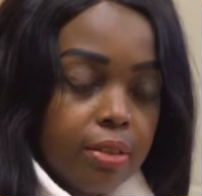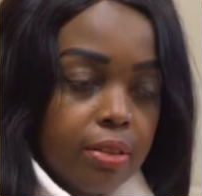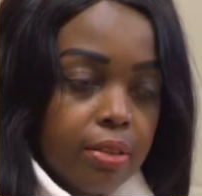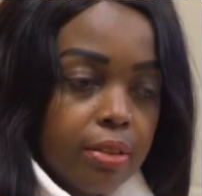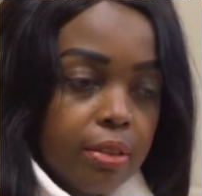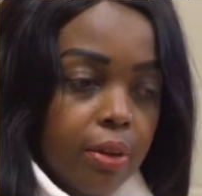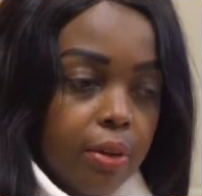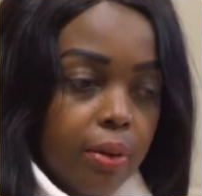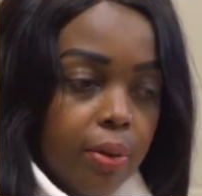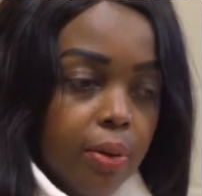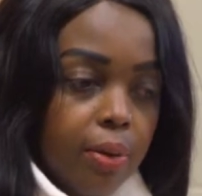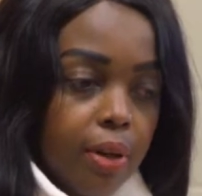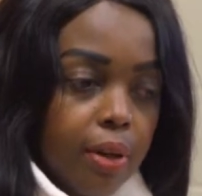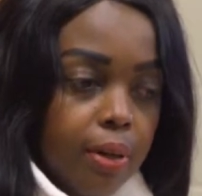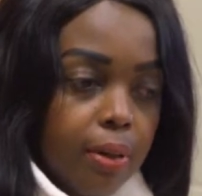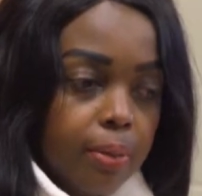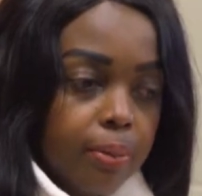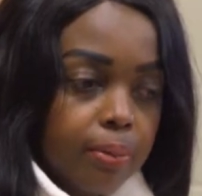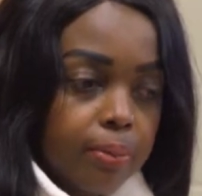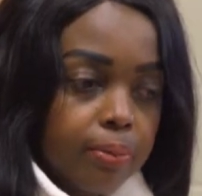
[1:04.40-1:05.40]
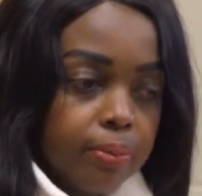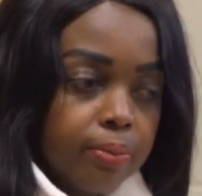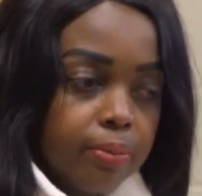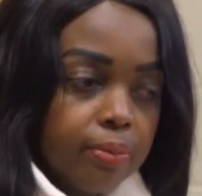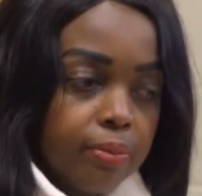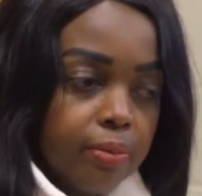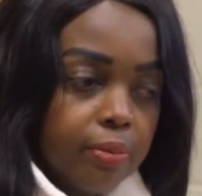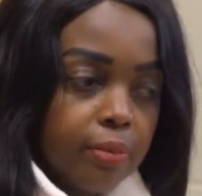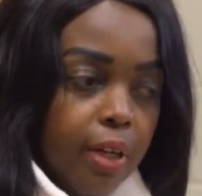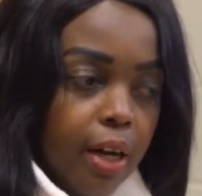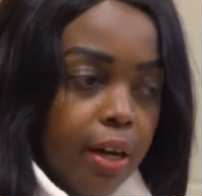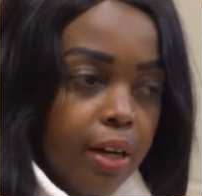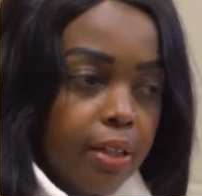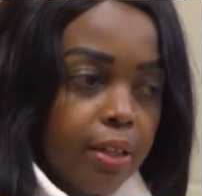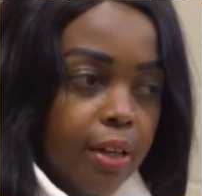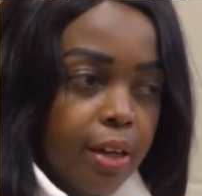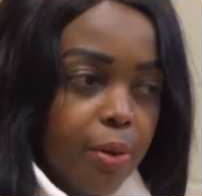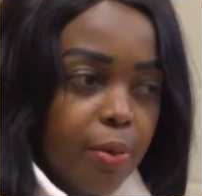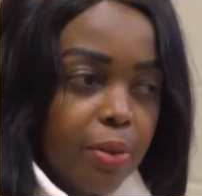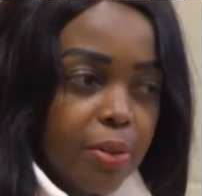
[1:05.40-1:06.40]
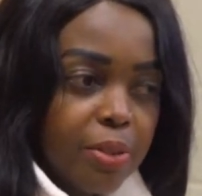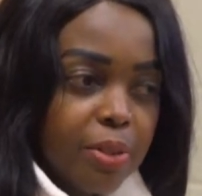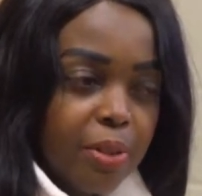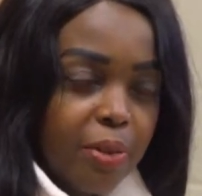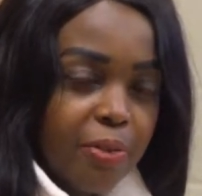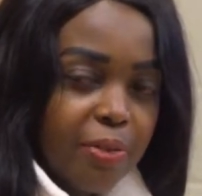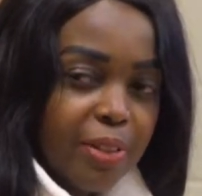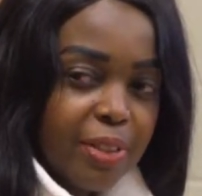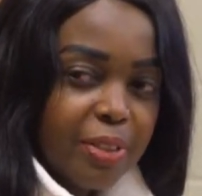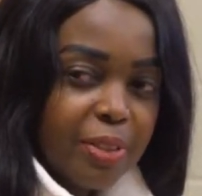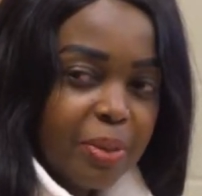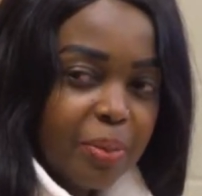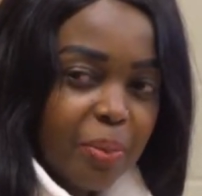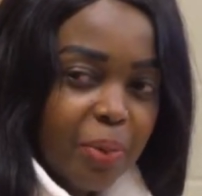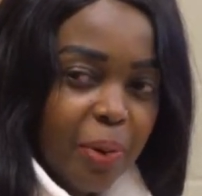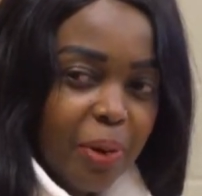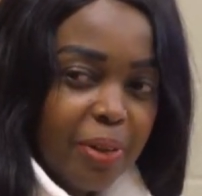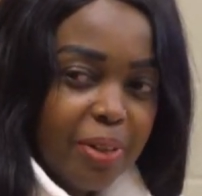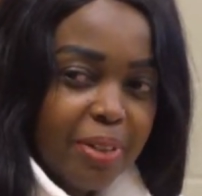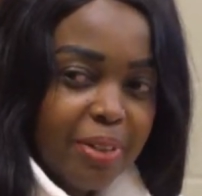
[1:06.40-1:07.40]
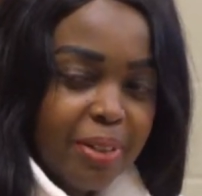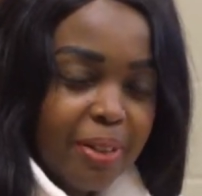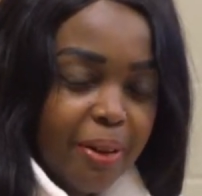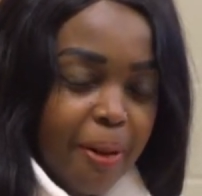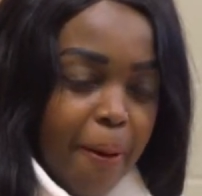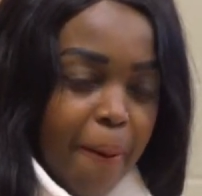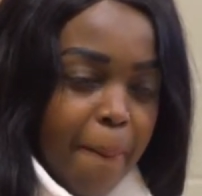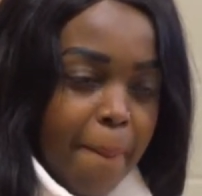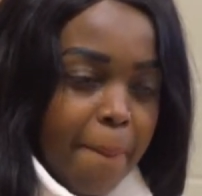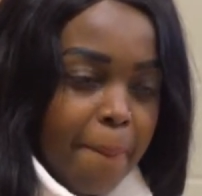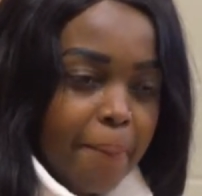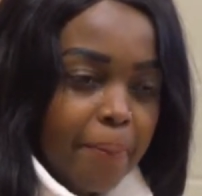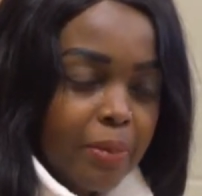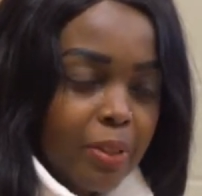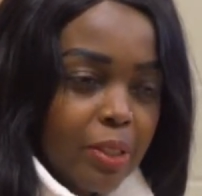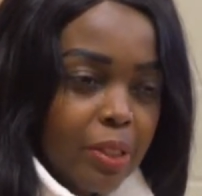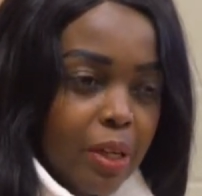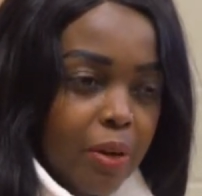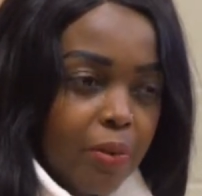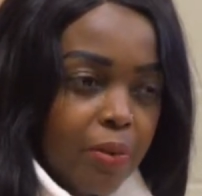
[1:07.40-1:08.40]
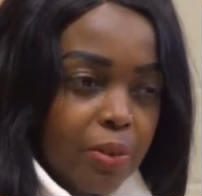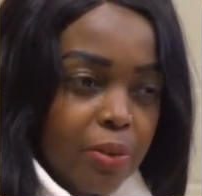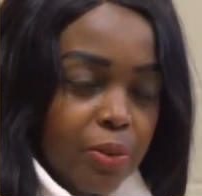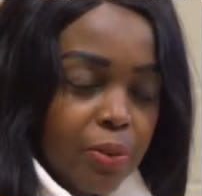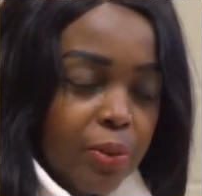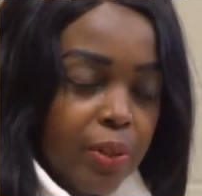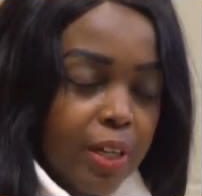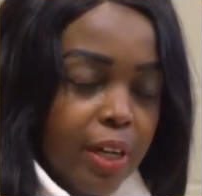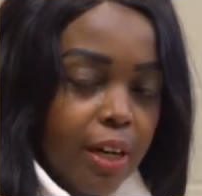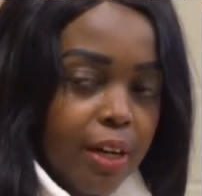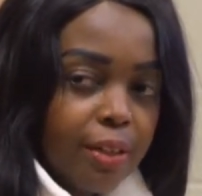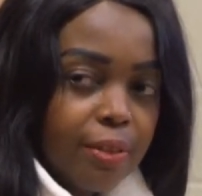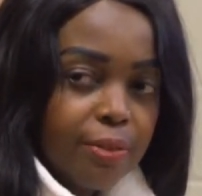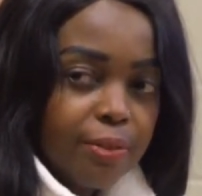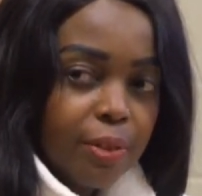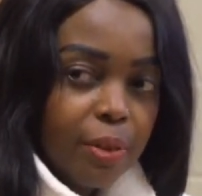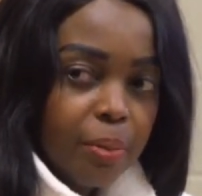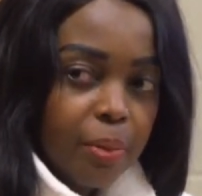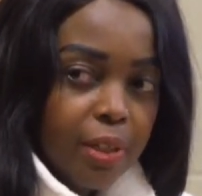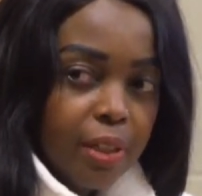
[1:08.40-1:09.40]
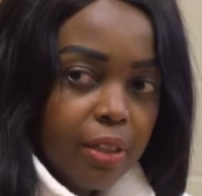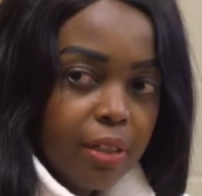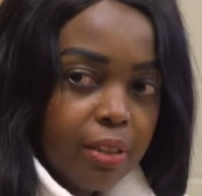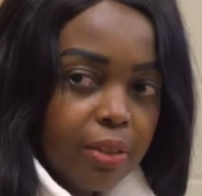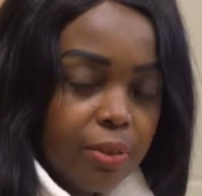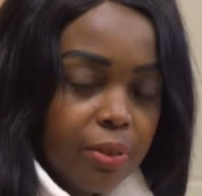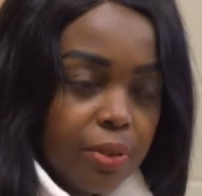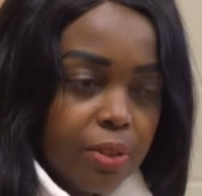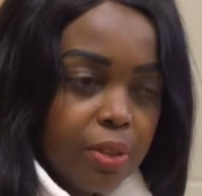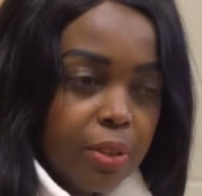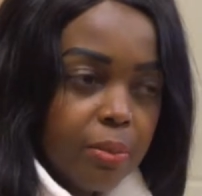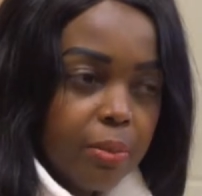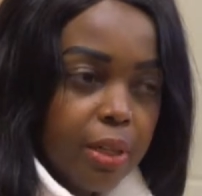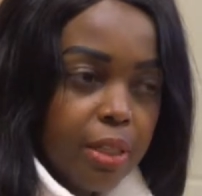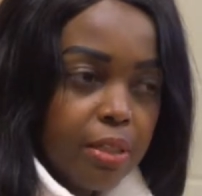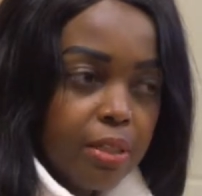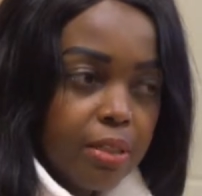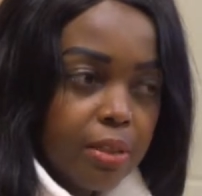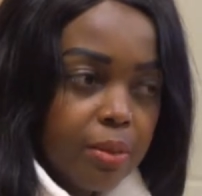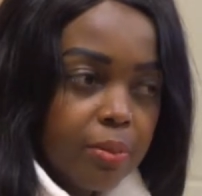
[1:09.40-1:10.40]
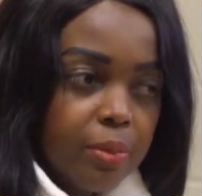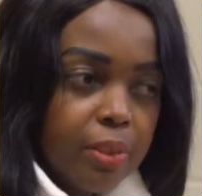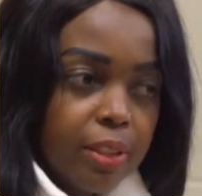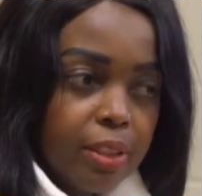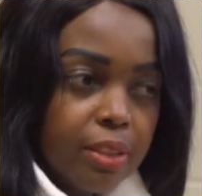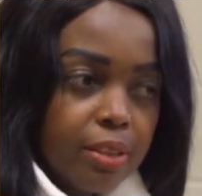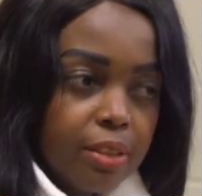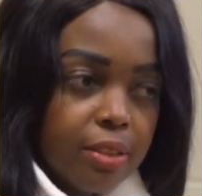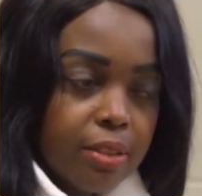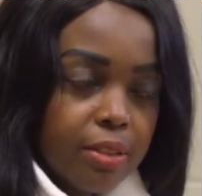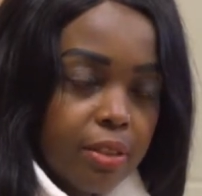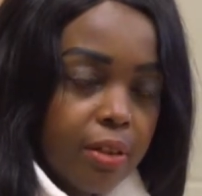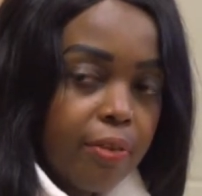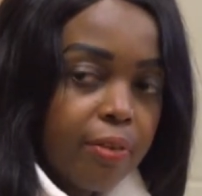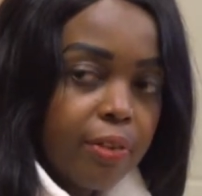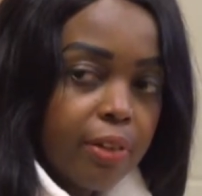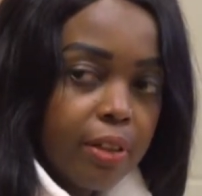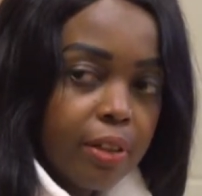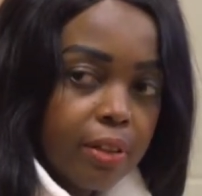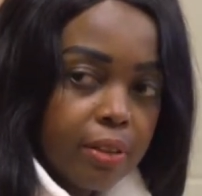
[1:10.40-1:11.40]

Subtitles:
So, and I was the firstborn. So it was really hard for me to see my siblings suffer.